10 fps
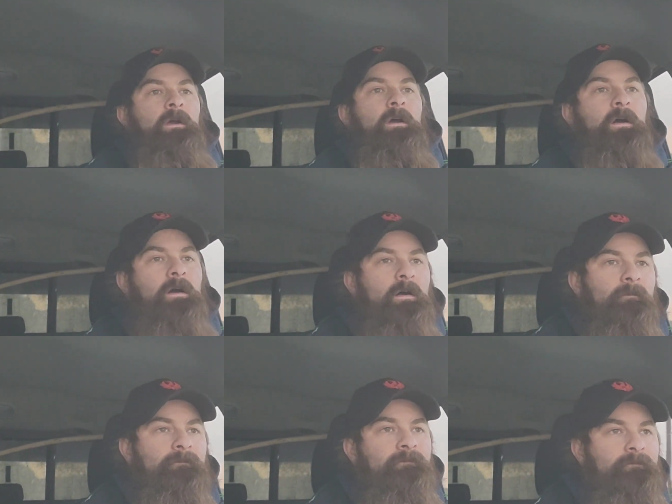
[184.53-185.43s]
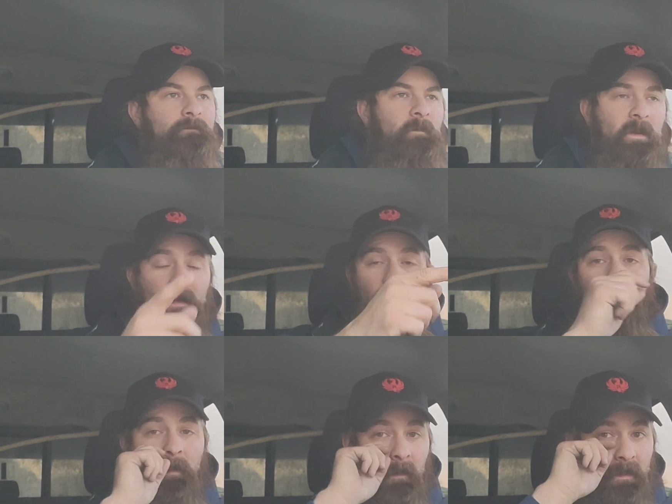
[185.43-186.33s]
Um, again, I'm
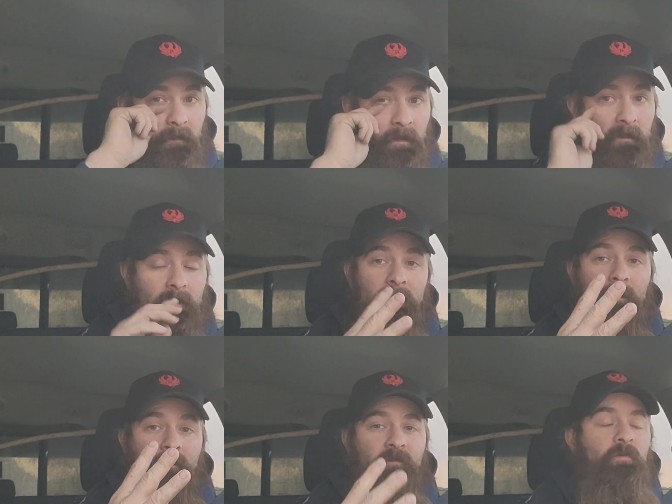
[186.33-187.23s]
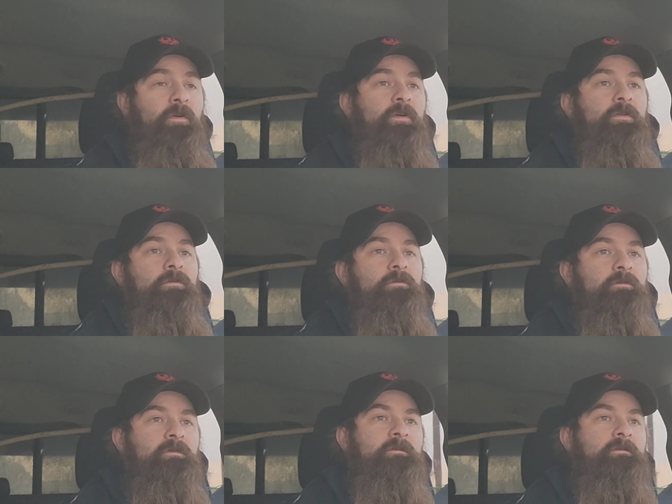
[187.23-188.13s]
on my way into work. We ended up with four coons.